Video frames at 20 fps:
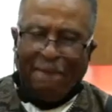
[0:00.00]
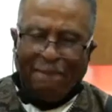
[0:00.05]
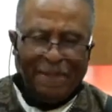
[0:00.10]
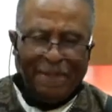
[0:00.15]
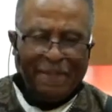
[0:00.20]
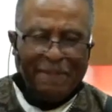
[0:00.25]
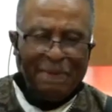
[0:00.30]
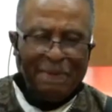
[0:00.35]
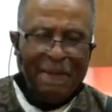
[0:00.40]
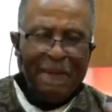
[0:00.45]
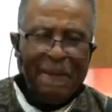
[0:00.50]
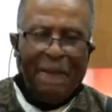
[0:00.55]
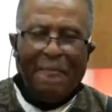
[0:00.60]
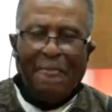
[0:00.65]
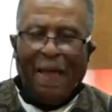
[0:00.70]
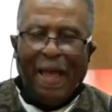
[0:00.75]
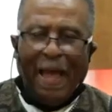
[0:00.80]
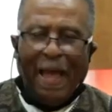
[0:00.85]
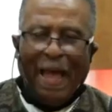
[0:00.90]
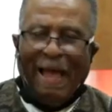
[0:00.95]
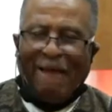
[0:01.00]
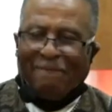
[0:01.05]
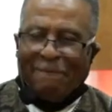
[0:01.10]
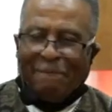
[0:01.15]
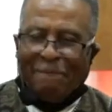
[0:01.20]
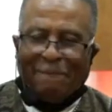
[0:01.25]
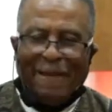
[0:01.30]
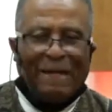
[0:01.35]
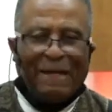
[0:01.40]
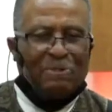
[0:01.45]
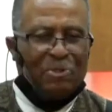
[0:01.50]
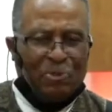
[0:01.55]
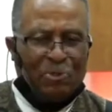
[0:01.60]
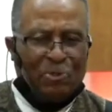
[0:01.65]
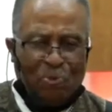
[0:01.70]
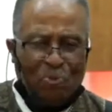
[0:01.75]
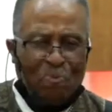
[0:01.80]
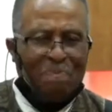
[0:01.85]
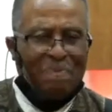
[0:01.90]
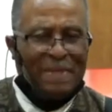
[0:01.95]
But I've about
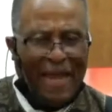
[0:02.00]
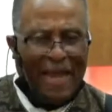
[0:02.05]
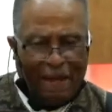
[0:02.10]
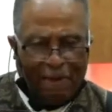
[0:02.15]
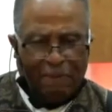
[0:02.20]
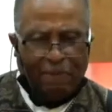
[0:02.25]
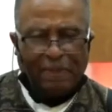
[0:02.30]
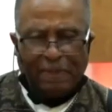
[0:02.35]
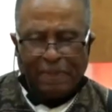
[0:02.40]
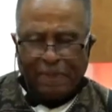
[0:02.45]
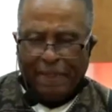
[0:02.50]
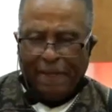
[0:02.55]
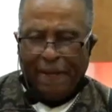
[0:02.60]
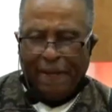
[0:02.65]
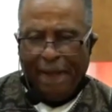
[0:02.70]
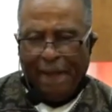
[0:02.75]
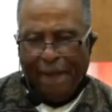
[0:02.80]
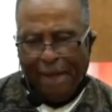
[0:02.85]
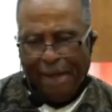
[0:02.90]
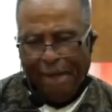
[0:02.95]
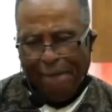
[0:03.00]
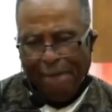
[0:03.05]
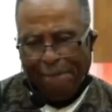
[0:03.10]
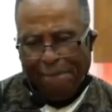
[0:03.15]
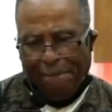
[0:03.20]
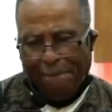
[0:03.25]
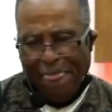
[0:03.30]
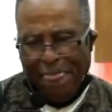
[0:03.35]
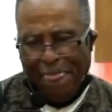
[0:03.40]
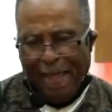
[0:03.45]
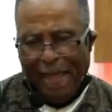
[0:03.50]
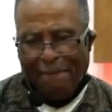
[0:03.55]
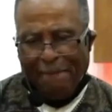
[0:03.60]
zoomed out. Um, I'm